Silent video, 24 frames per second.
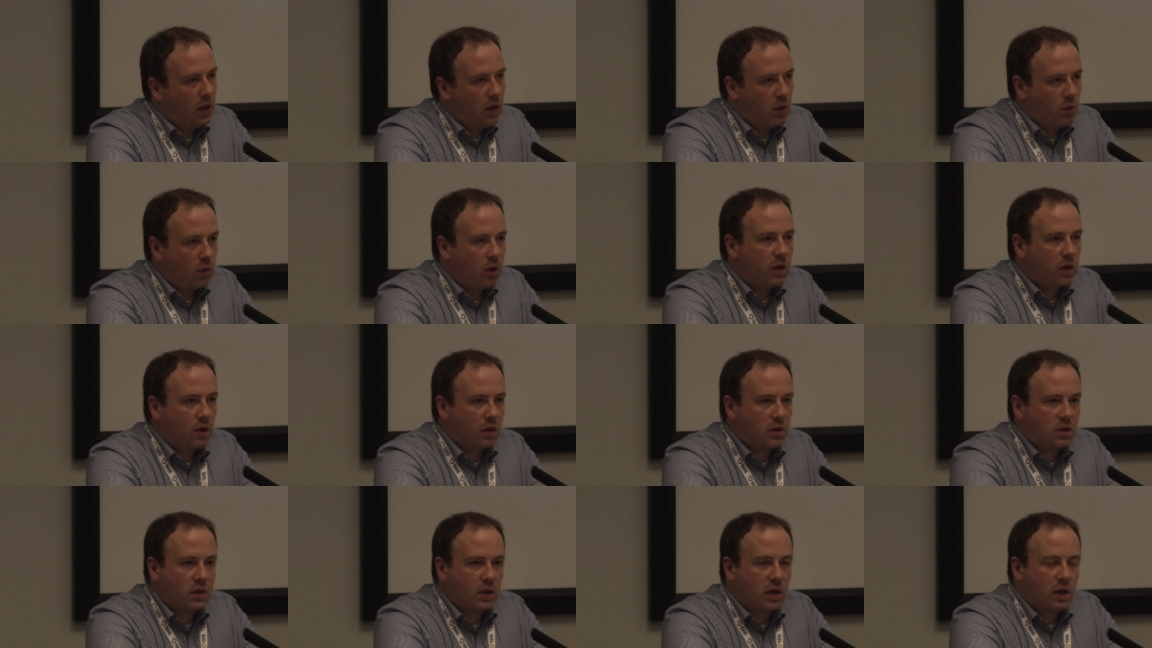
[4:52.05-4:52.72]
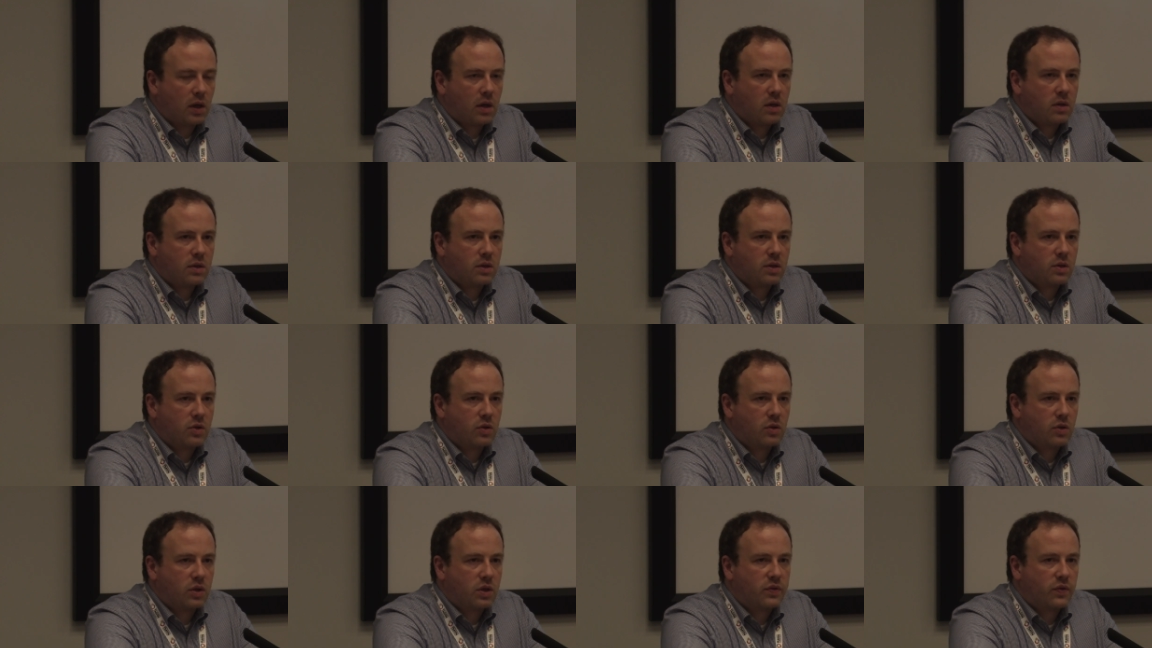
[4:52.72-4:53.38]
working on dialysis
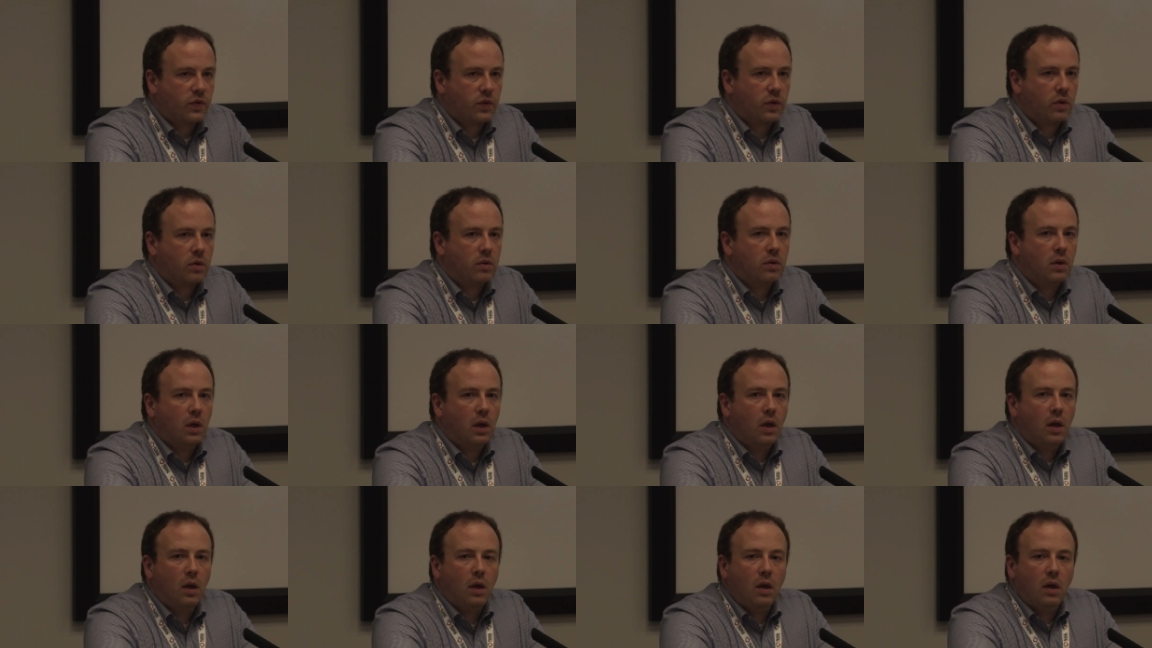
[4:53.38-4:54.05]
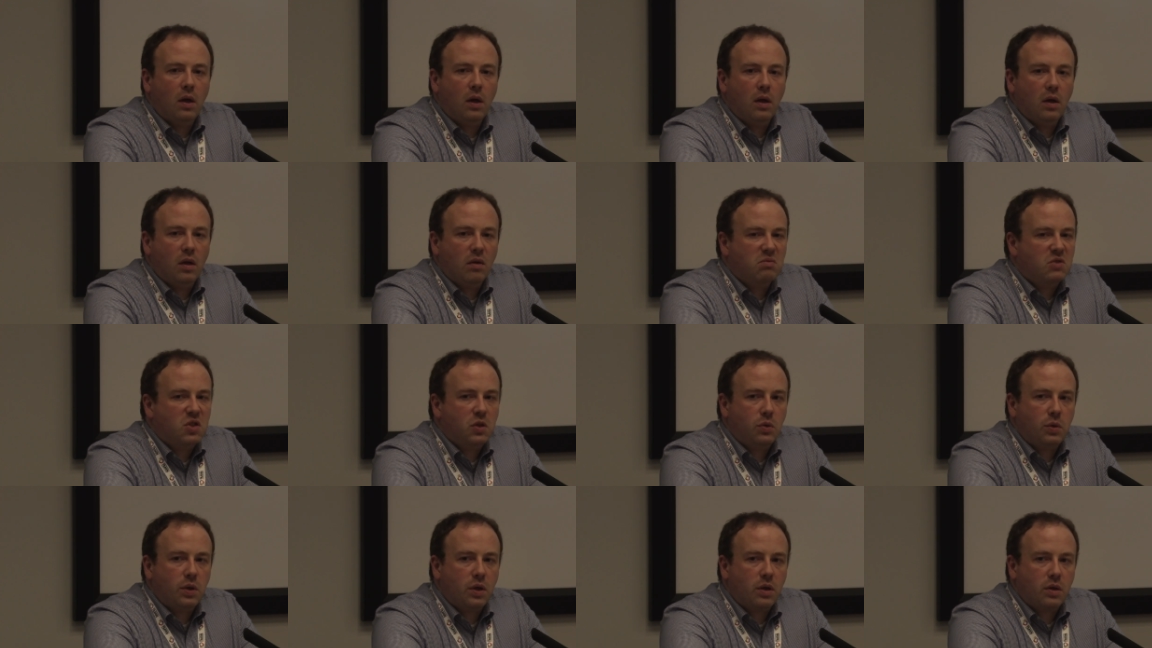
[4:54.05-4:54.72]
studies for
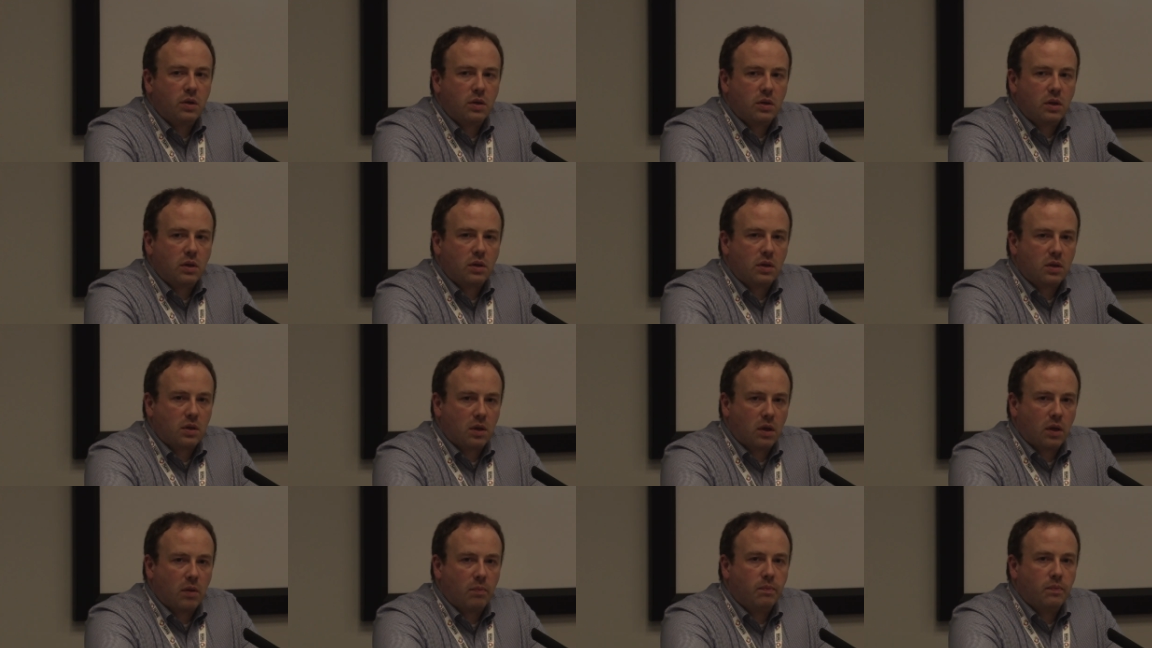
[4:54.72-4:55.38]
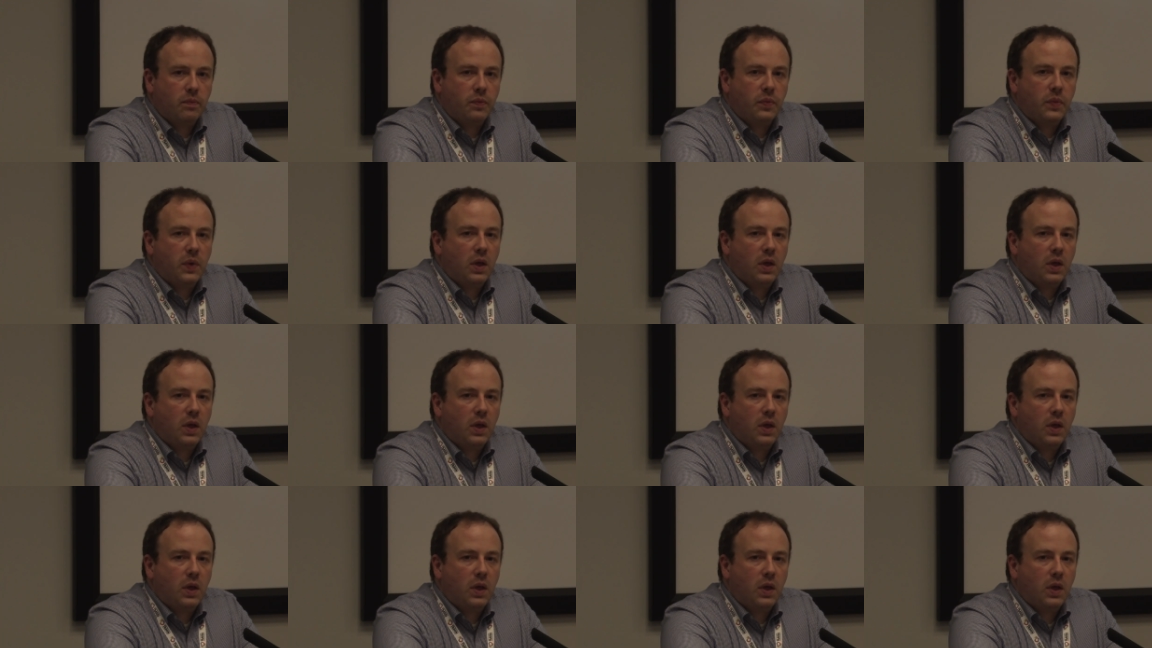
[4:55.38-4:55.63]
2 years at the time,